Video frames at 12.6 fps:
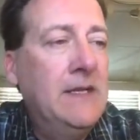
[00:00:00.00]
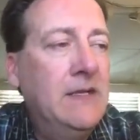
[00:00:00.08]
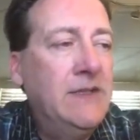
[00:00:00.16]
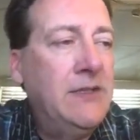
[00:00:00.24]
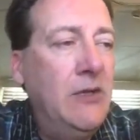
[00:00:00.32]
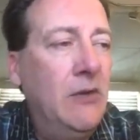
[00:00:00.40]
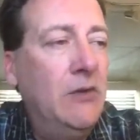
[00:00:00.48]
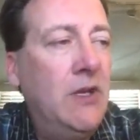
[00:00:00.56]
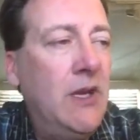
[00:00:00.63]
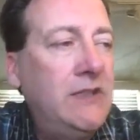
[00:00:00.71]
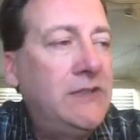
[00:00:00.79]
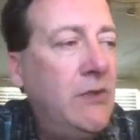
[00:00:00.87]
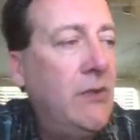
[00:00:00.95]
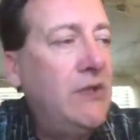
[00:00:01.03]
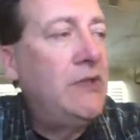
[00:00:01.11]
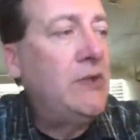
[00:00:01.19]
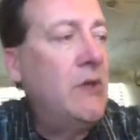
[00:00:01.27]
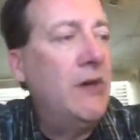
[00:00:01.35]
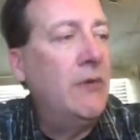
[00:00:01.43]
So, long story
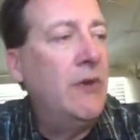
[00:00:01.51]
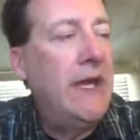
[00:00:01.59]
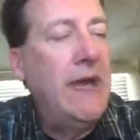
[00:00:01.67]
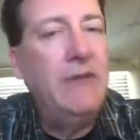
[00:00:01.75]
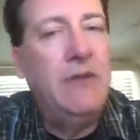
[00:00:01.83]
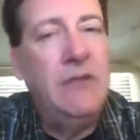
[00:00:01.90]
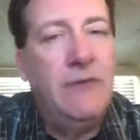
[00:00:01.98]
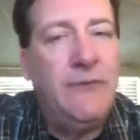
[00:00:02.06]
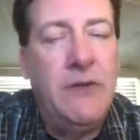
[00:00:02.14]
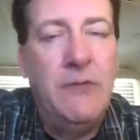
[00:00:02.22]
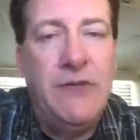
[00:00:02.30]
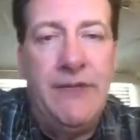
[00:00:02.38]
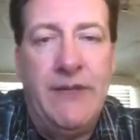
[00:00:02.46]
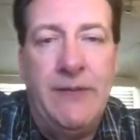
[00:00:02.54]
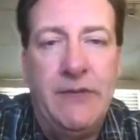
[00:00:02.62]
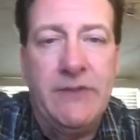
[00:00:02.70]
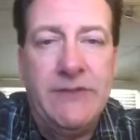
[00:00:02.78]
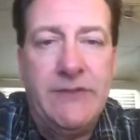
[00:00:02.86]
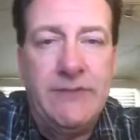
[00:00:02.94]
short, we're having a little fun with the
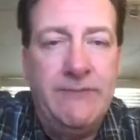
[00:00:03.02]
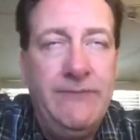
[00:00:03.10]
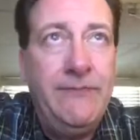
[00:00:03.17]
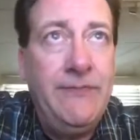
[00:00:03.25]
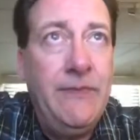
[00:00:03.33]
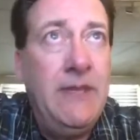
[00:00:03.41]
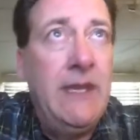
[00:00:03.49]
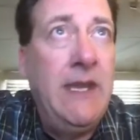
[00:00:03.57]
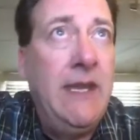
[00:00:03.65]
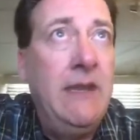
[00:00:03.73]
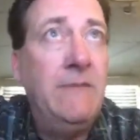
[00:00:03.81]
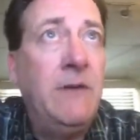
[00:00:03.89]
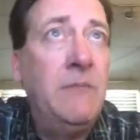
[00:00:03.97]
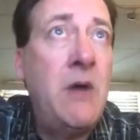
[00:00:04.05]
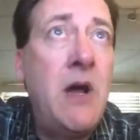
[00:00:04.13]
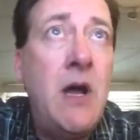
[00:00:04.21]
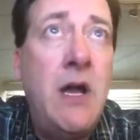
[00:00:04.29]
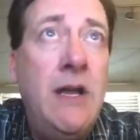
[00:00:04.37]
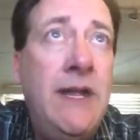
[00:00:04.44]
numbers. And
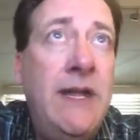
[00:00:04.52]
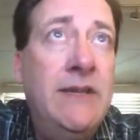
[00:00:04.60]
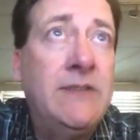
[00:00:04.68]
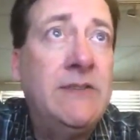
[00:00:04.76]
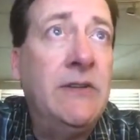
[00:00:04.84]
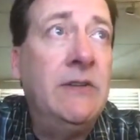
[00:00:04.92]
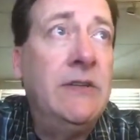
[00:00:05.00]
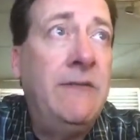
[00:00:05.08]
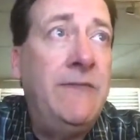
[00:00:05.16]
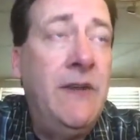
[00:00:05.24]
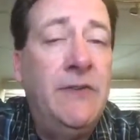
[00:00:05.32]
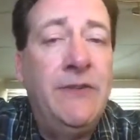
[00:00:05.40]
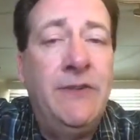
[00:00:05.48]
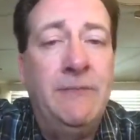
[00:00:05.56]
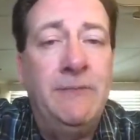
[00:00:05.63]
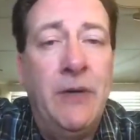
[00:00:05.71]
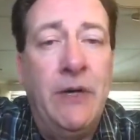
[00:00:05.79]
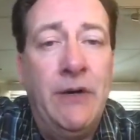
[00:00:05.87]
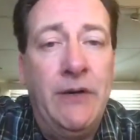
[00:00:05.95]
Vermont has certainly felt the
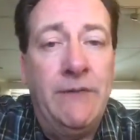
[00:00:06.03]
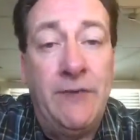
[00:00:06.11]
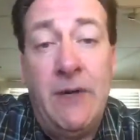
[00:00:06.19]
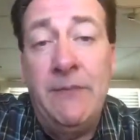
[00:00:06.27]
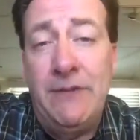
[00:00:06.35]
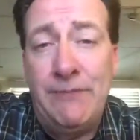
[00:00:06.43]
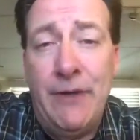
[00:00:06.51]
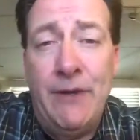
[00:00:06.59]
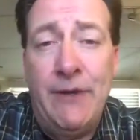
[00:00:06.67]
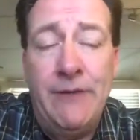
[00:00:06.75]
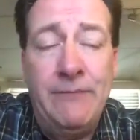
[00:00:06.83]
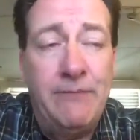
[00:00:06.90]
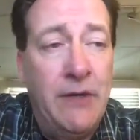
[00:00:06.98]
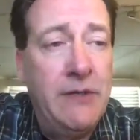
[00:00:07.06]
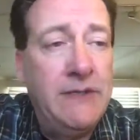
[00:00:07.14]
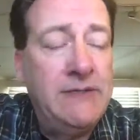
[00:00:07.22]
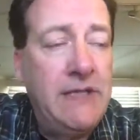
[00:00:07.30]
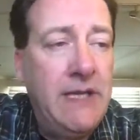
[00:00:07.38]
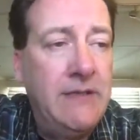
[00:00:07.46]
burn from the burn, Bernie
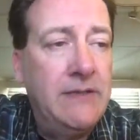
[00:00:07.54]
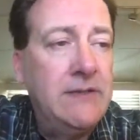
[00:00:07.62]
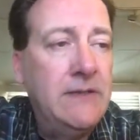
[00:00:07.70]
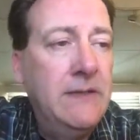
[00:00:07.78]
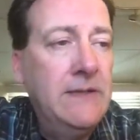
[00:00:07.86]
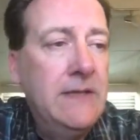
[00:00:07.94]
Sanders.